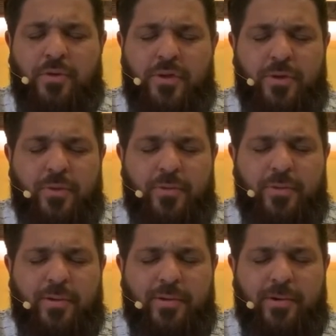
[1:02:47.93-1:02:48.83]
with you.
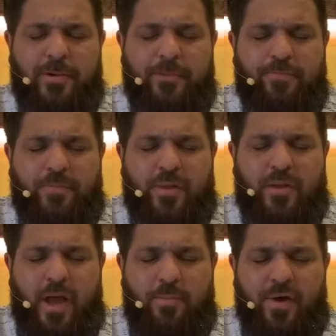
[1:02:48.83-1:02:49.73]

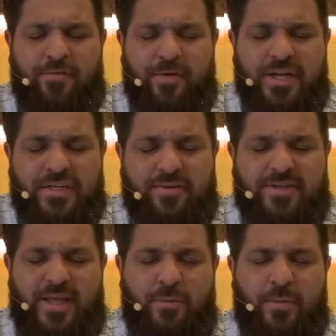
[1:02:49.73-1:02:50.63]
I pray for each of us
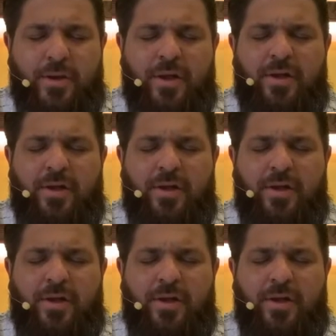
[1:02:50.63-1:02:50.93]
that we would